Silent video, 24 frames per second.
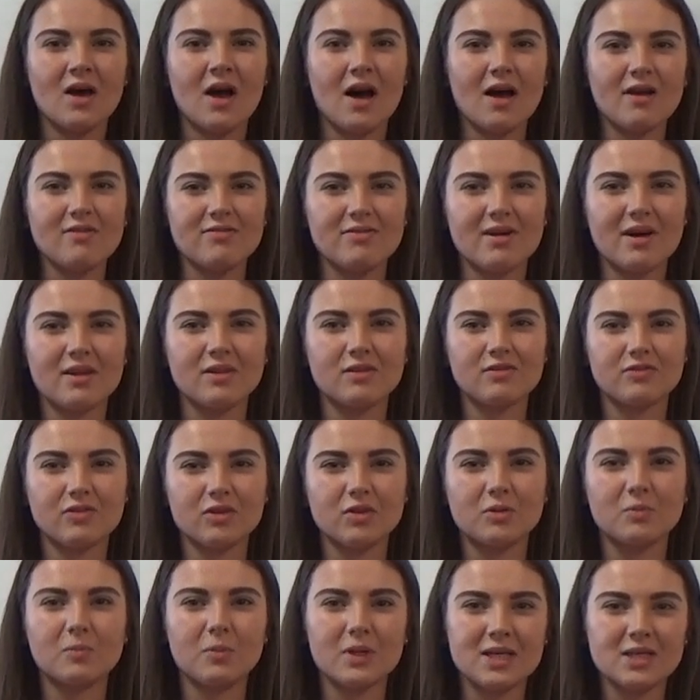I found the
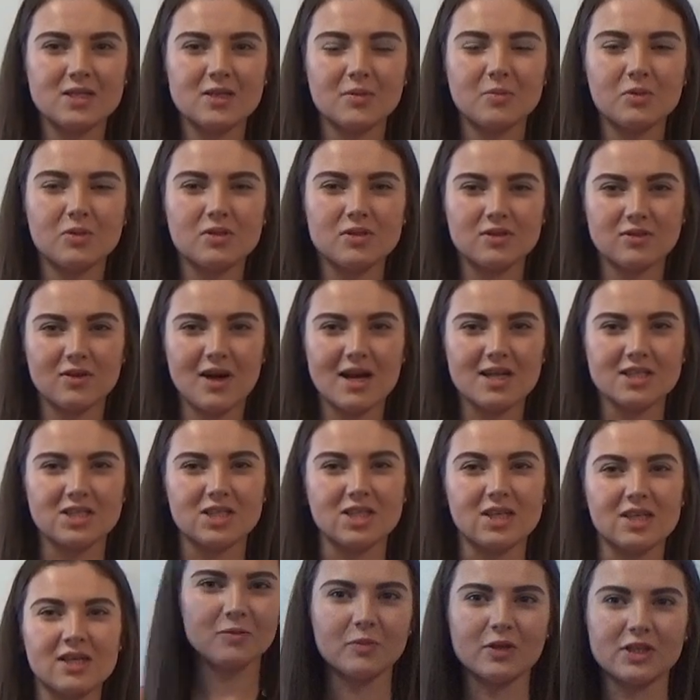font PW
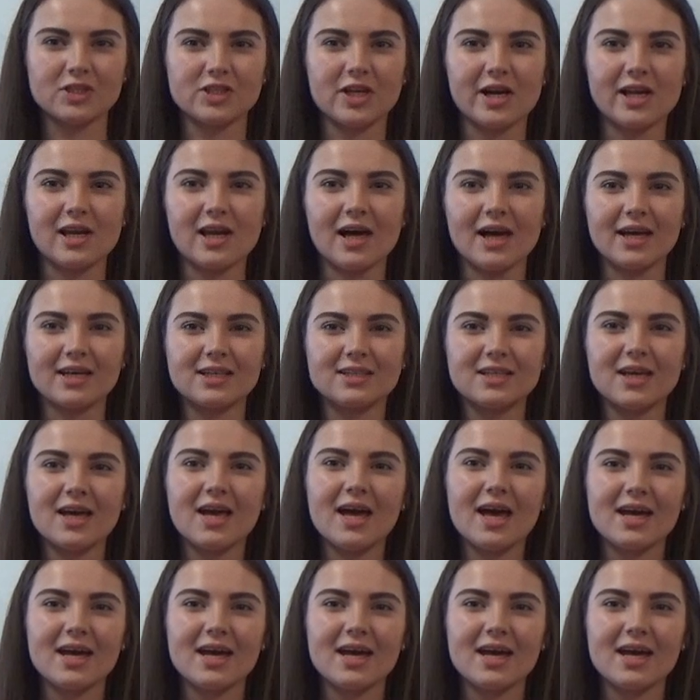Scratchy, which I liked,